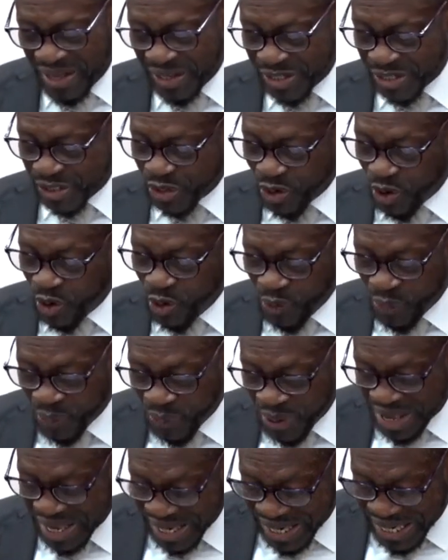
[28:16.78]

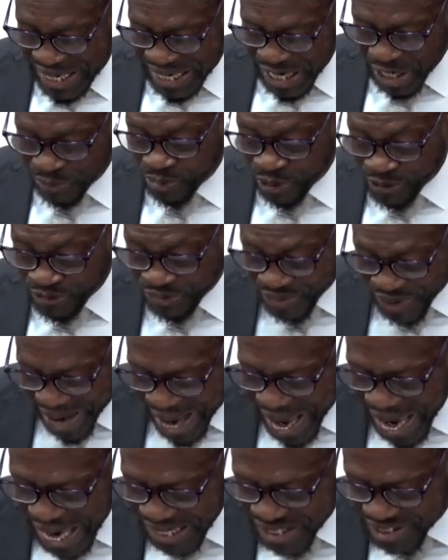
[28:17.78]
So it
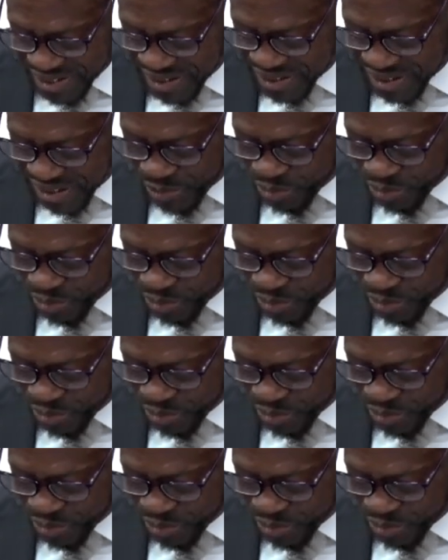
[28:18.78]
provides